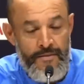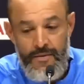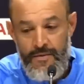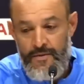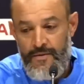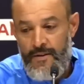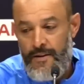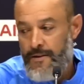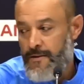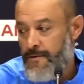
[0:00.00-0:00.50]

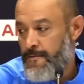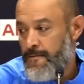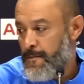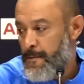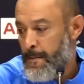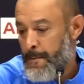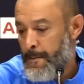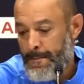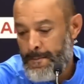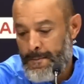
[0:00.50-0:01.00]
Thanks, Ali.
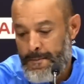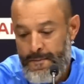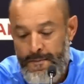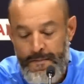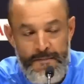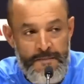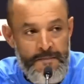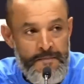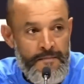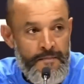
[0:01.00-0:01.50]
Dan
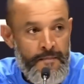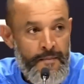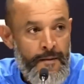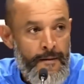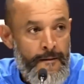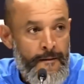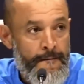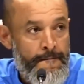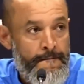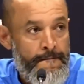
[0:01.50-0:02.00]
Kilpatrick,
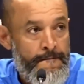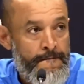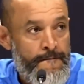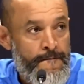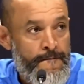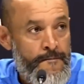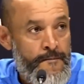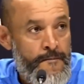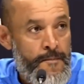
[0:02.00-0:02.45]
please.